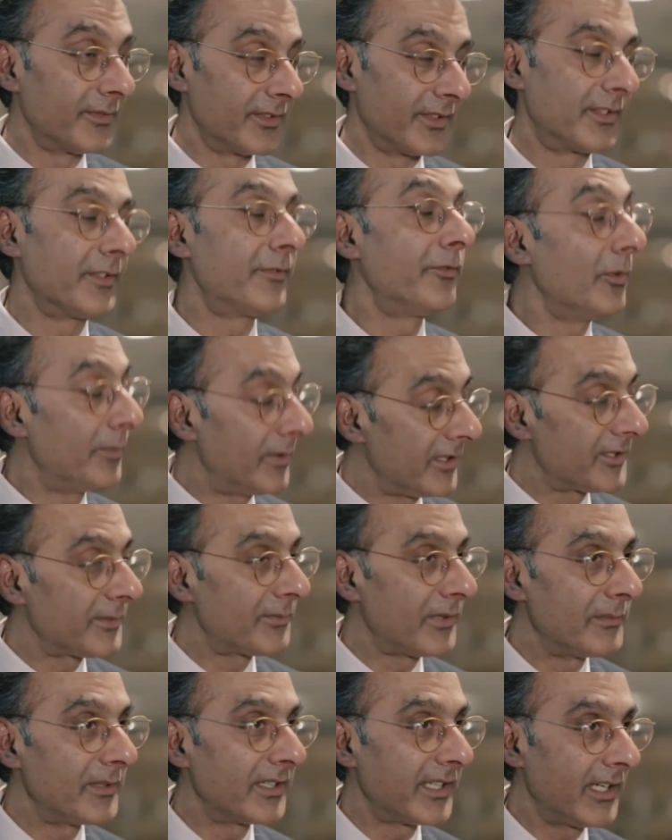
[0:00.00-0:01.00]
The four pillars of
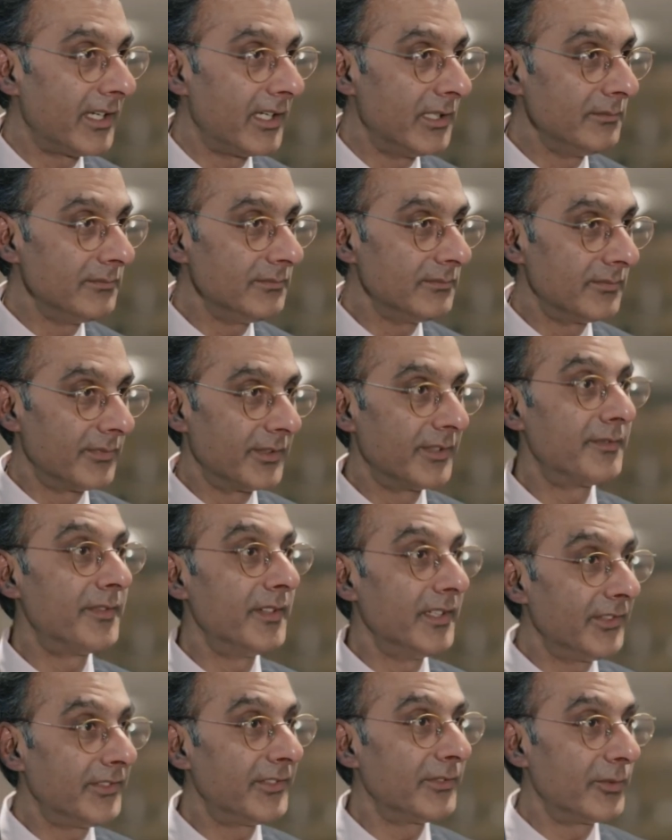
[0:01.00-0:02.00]
primary care home, the
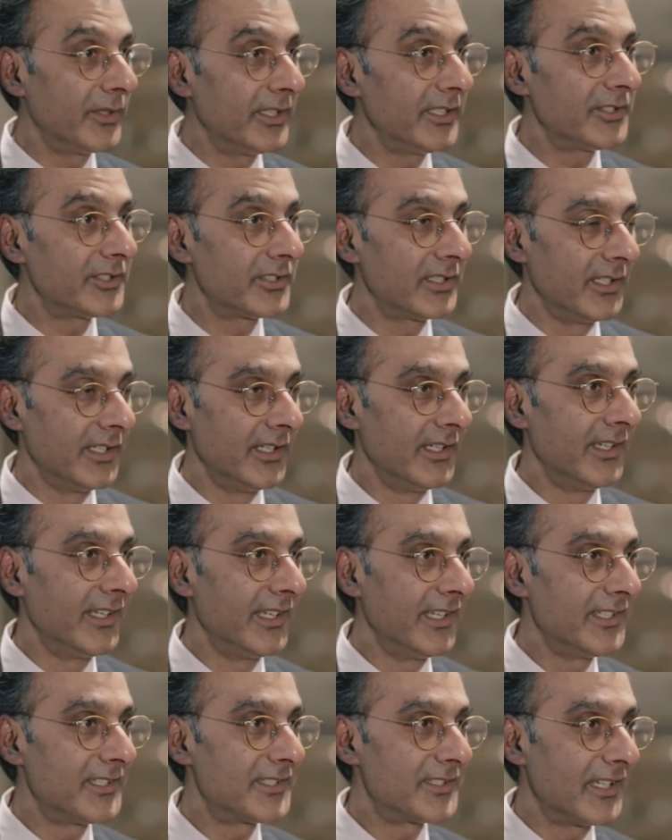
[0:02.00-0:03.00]
first of which
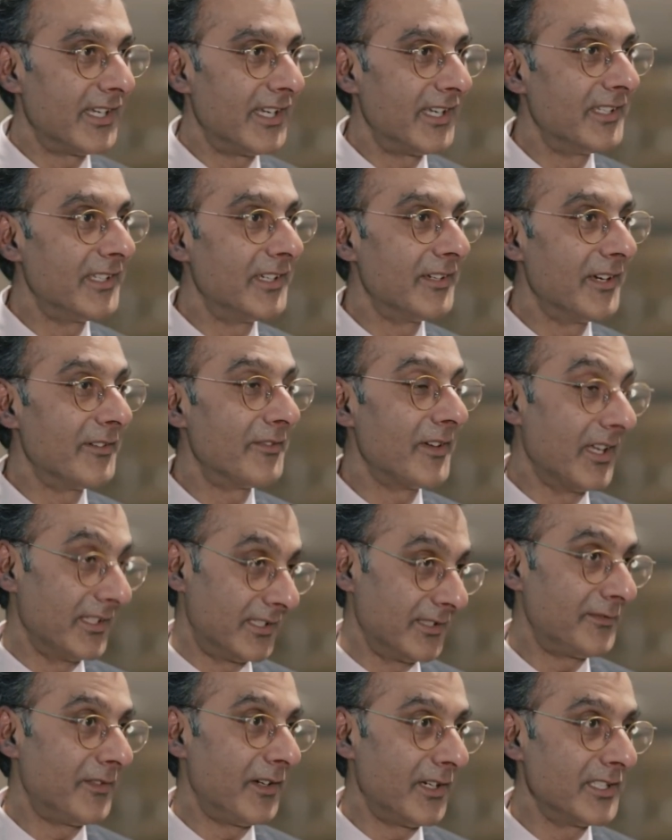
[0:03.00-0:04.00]
is a
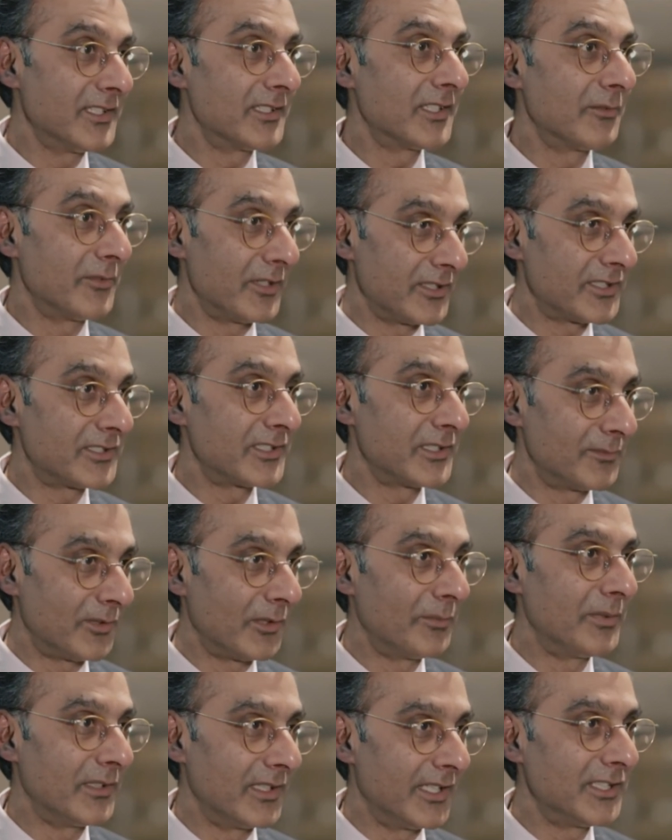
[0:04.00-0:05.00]
defined registered
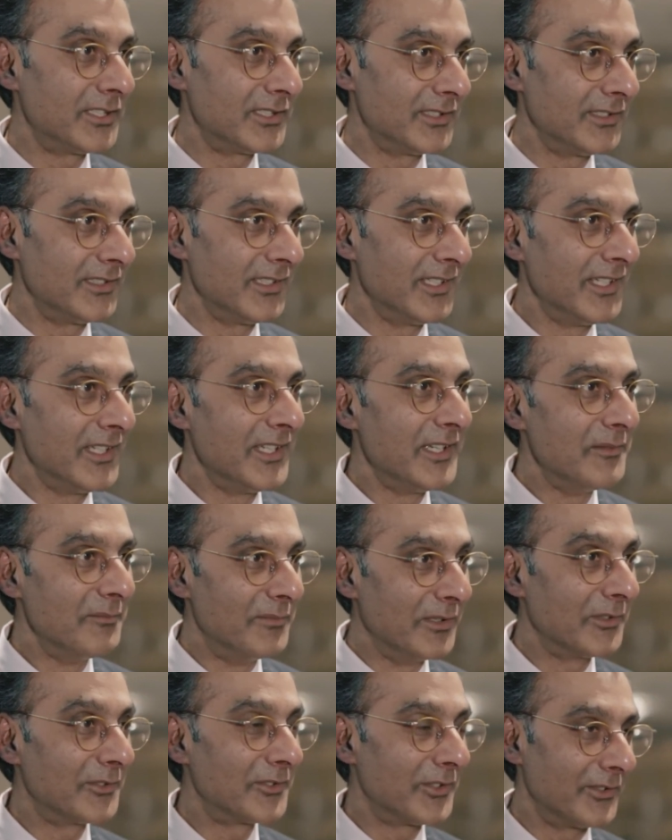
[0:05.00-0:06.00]
population
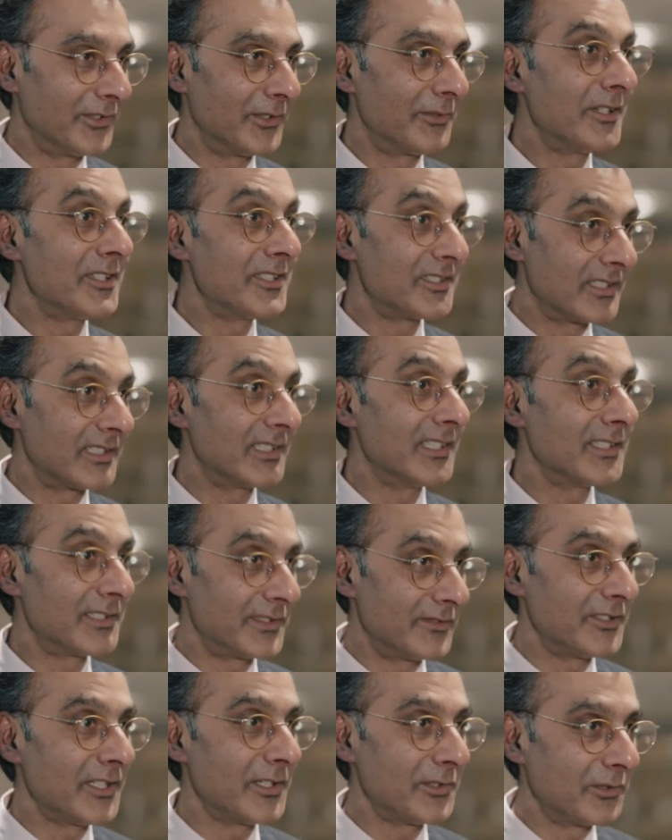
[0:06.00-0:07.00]
built on the registered list
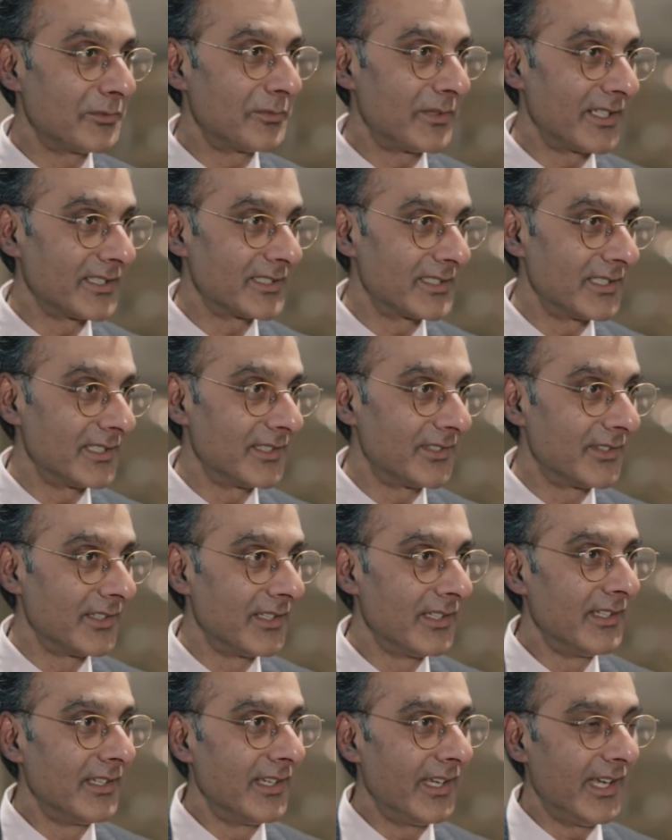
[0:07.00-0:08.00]
of general practice.
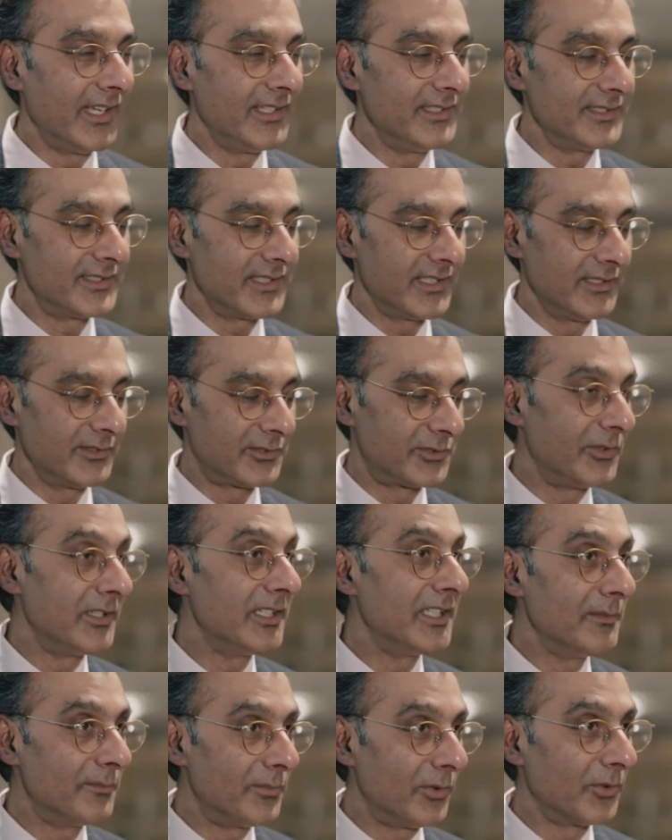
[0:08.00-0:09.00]
And it's
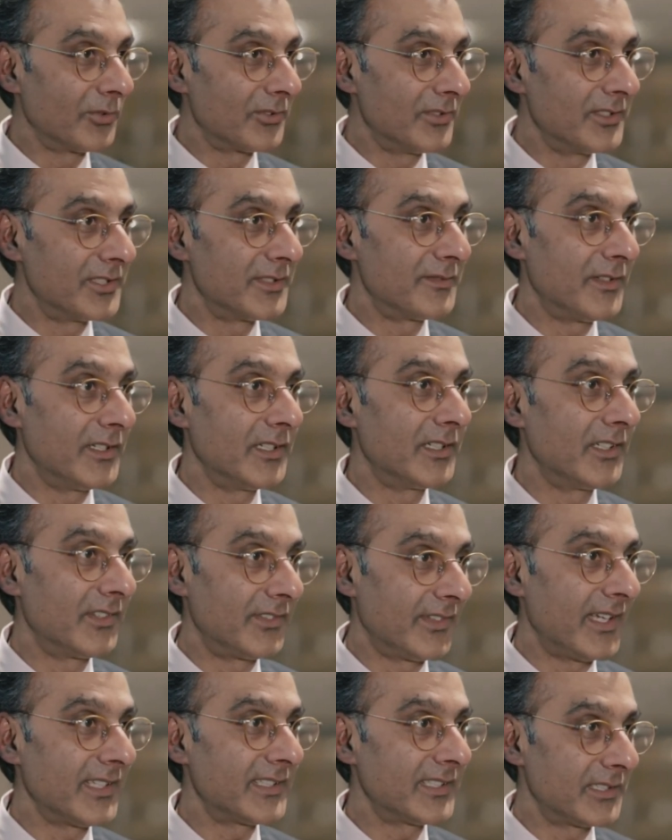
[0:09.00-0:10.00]
really important to focus
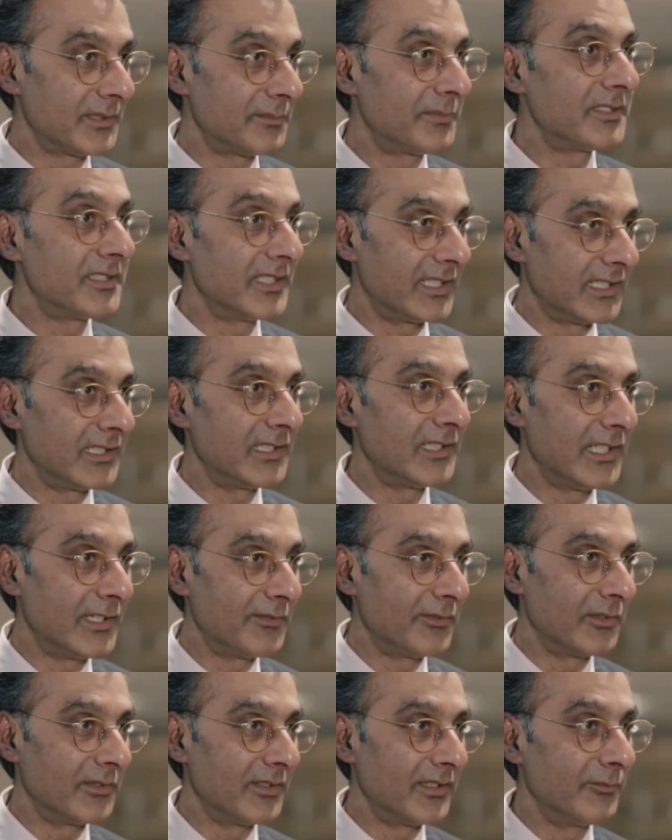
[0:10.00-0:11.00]
that at a particular
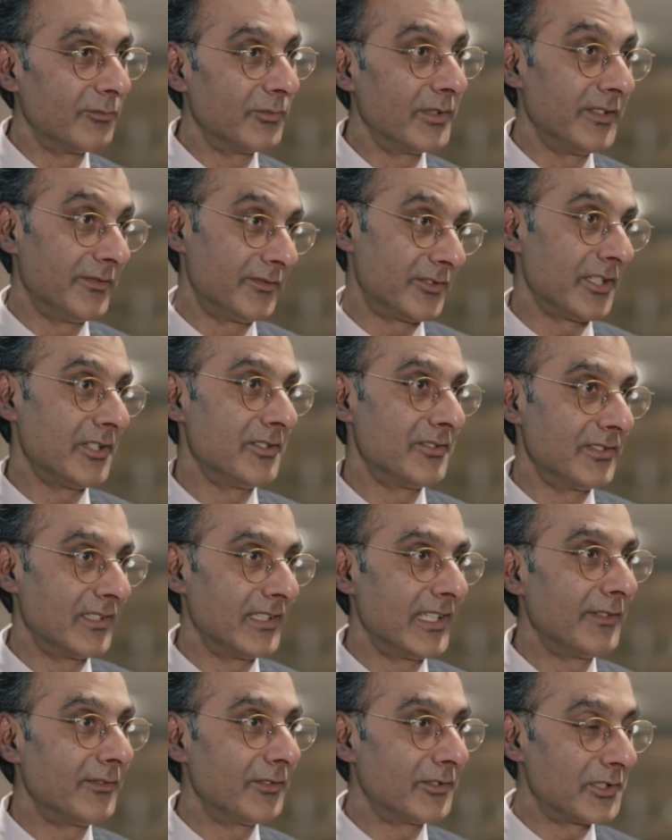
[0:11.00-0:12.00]
level, and we've chosen the
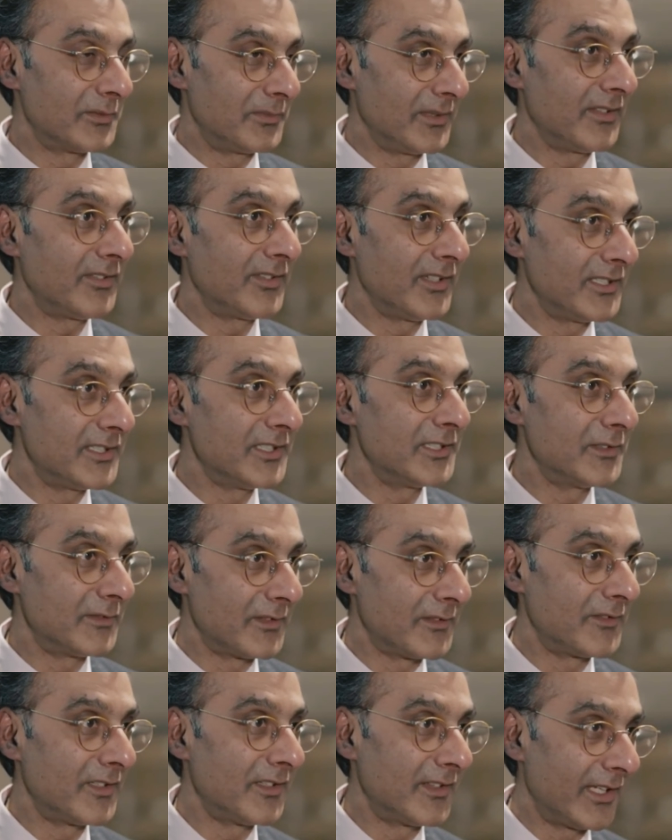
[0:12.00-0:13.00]
level to be 30 to
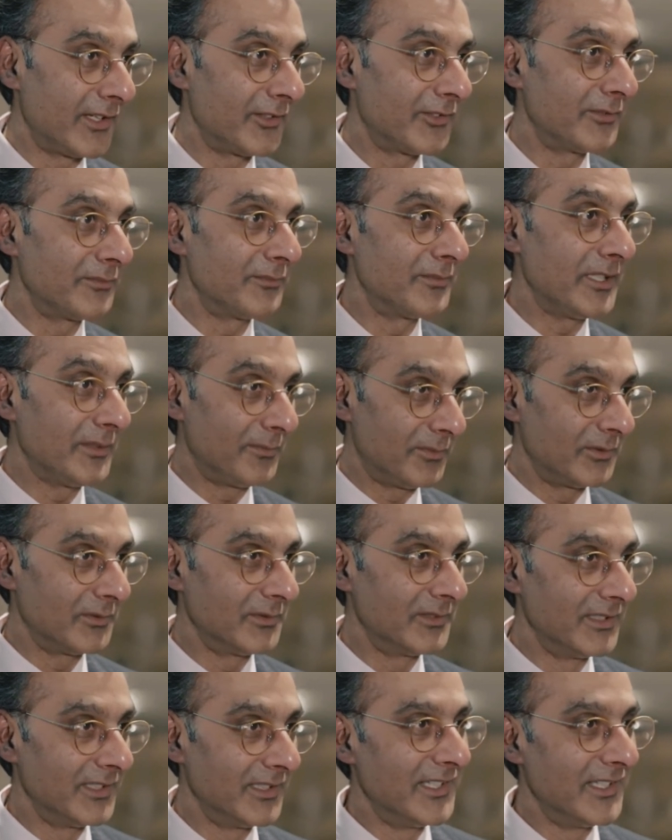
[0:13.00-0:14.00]
50,000 people.
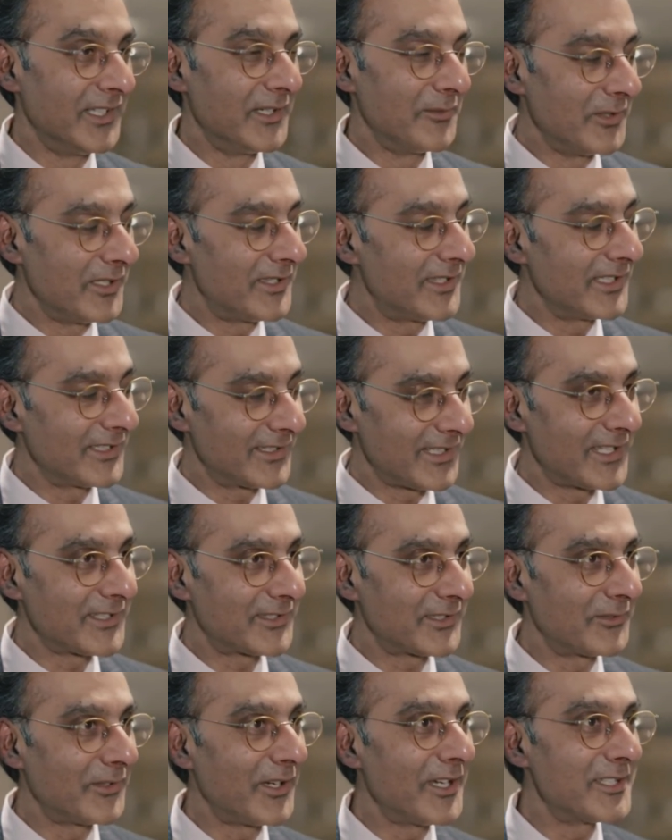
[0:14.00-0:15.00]
We think that's
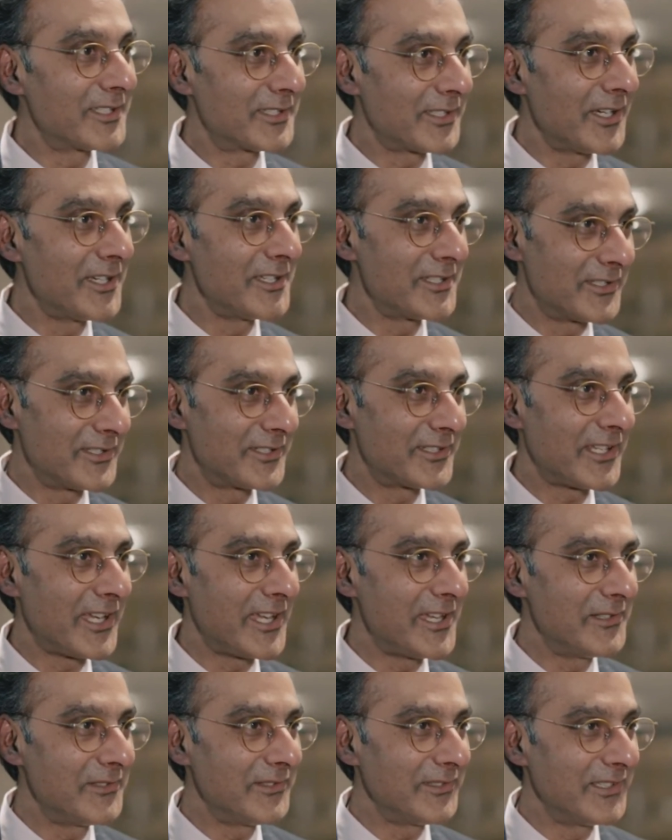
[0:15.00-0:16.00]
the right size to
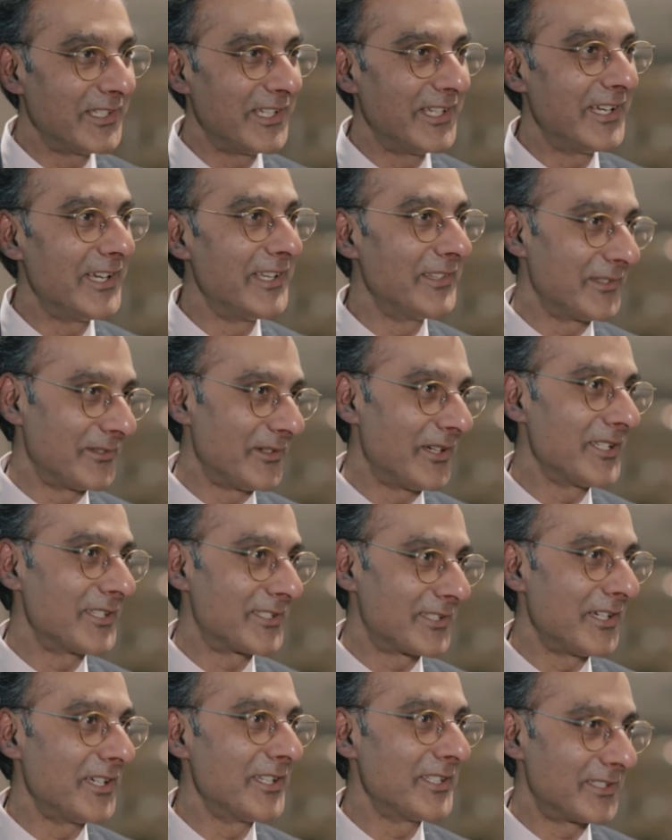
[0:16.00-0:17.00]
scale and the right
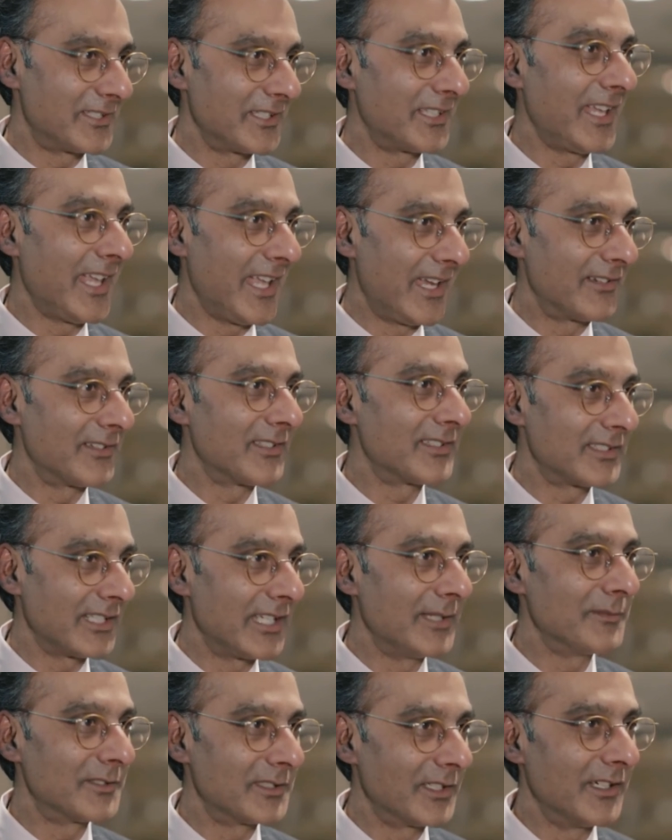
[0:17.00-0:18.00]
size to care at the
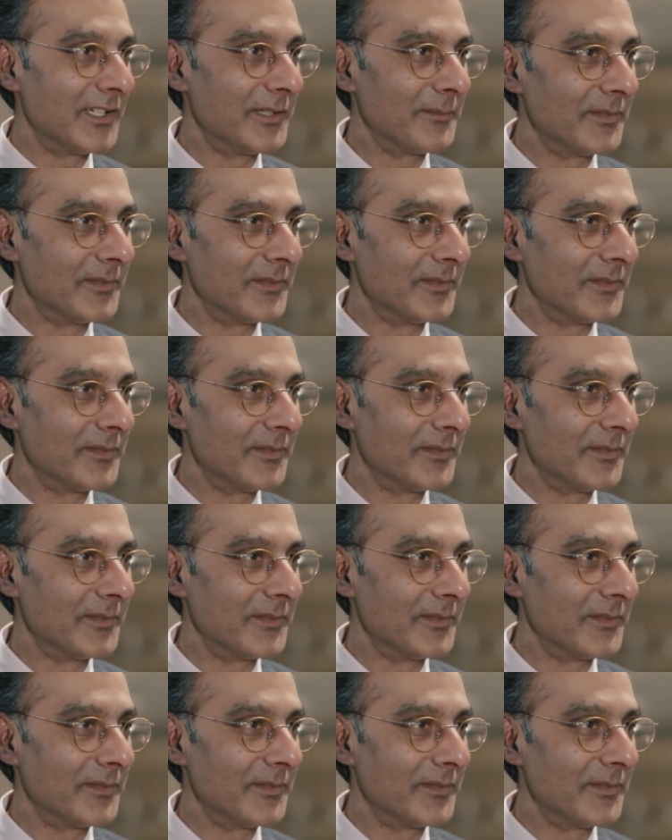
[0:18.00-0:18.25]
same time.